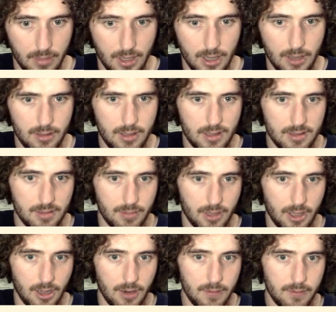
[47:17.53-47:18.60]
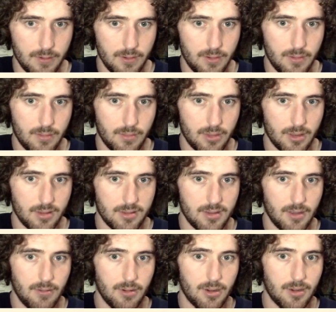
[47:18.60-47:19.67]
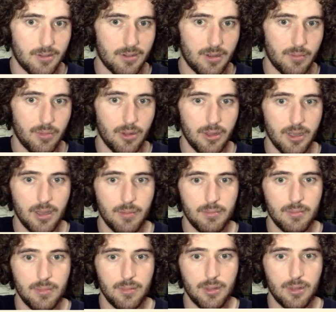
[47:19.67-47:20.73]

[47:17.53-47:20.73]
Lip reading: now he has to be careful because now we're going to try and bully him.